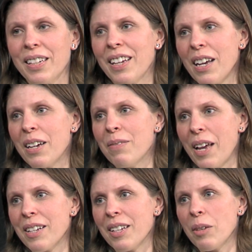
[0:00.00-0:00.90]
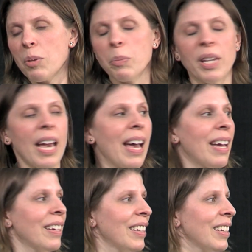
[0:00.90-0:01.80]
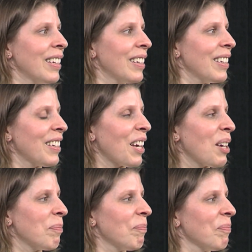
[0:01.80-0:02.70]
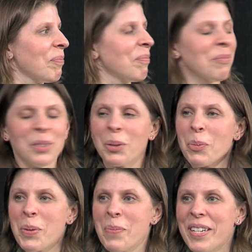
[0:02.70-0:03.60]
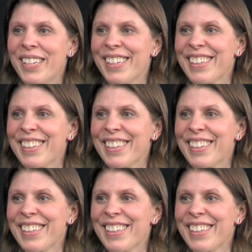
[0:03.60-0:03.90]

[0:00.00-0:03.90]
event that we'll be at. So it'll be busy.